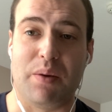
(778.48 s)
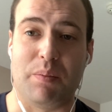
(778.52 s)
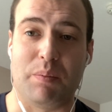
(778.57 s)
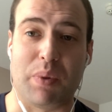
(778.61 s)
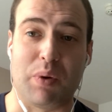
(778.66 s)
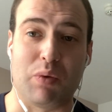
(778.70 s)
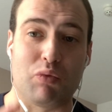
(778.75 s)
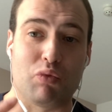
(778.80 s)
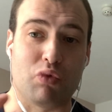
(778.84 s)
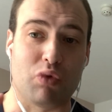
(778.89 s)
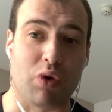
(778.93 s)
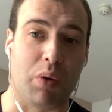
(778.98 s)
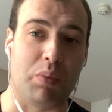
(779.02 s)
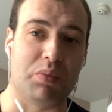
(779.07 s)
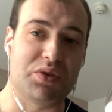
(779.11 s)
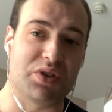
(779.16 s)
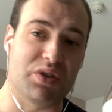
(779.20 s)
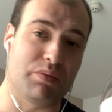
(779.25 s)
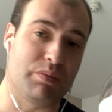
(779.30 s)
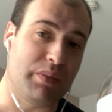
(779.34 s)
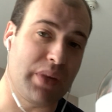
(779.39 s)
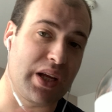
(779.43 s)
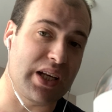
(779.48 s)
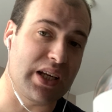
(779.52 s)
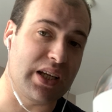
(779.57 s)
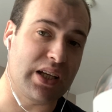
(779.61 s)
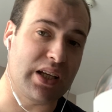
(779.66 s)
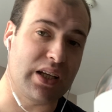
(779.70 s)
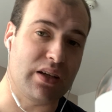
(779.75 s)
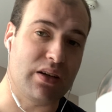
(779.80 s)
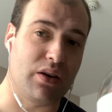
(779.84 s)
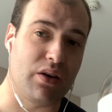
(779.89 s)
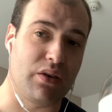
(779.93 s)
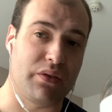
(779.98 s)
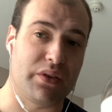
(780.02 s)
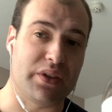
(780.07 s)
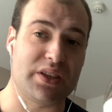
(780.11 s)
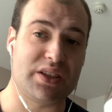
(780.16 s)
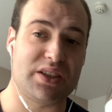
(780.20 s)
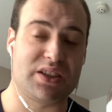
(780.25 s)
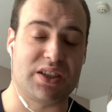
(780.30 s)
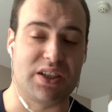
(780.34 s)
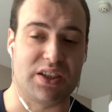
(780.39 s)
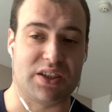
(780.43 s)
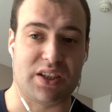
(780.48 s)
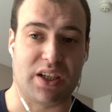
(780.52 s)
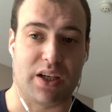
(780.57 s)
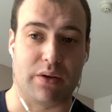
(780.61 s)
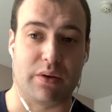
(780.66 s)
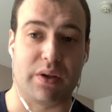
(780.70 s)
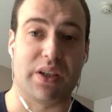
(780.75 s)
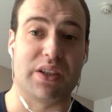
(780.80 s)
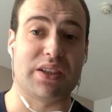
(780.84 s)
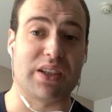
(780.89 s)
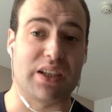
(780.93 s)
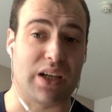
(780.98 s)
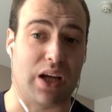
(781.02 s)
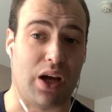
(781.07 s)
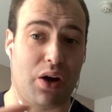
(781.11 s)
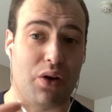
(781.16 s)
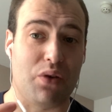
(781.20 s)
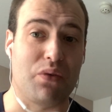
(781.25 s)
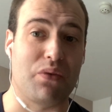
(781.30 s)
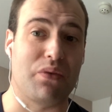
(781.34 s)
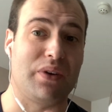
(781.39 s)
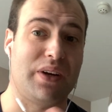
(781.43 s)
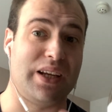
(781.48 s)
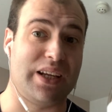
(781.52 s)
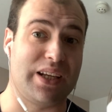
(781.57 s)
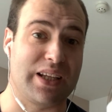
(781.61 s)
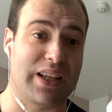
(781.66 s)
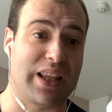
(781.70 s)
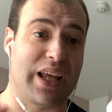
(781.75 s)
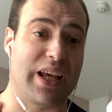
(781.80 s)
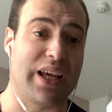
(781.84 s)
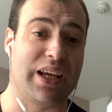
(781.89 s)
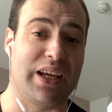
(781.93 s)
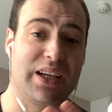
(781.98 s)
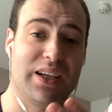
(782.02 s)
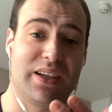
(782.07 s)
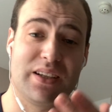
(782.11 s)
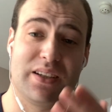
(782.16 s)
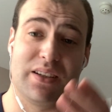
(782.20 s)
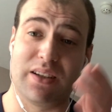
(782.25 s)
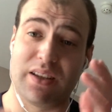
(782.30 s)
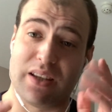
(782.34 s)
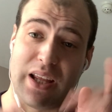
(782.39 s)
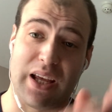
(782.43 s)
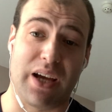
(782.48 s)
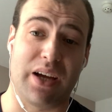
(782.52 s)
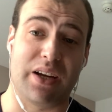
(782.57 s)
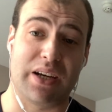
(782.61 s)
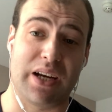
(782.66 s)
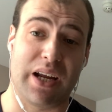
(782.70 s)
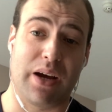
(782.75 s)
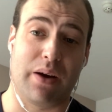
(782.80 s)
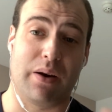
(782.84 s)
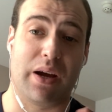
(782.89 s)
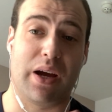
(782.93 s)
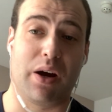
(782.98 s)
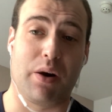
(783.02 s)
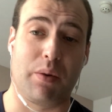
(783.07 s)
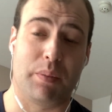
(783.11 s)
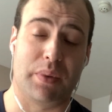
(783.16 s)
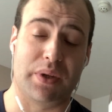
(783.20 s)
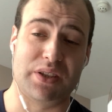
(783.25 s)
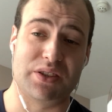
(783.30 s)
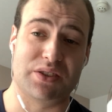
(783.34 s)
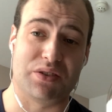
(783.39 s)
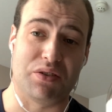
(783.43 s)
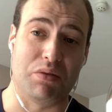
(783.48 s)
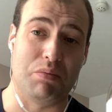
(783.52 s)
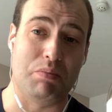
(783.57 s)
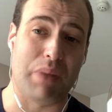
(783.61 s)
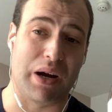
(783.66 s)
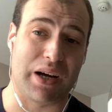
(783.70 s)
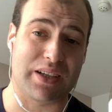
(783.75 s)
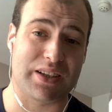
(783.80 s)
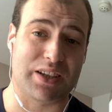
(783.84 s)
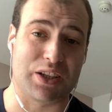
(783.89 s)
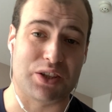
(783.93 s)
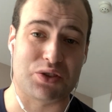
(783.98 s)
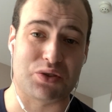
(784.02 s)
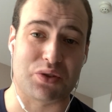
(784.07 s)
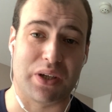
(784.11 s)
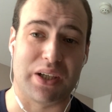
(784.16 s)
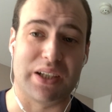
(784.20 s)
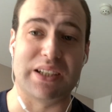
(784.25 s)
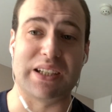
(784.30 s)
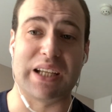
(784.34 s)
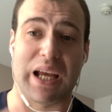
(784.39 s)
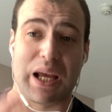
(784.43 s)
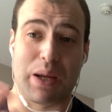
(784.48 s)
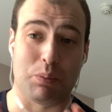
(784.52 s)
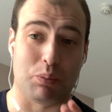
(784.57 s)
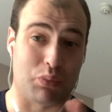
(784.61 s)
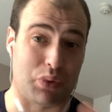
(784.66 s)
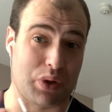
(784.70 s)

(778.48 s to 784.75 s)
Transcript: been robbed of many of its distilleries, and hopefully they are now helping to buck the trend and